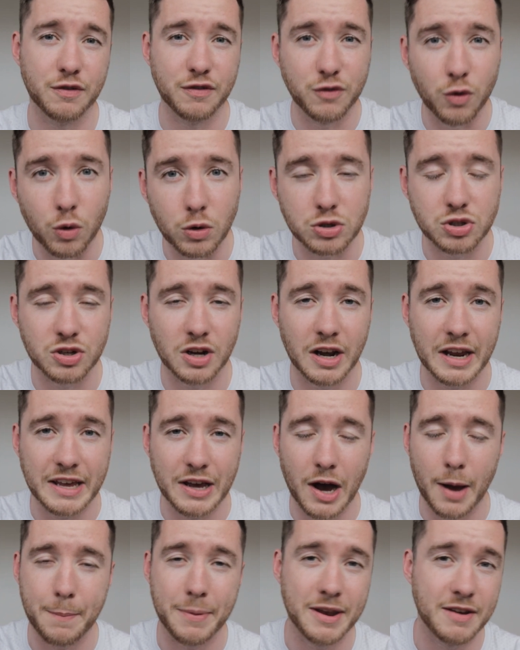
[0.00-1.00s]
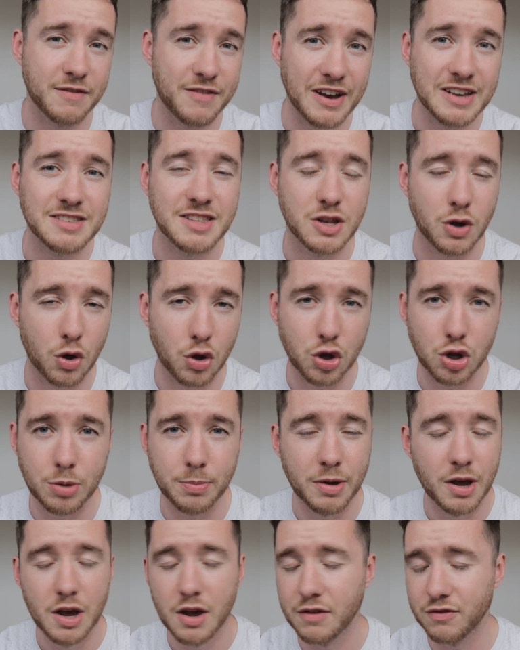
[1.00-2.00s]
Fortunately, I've been investing on them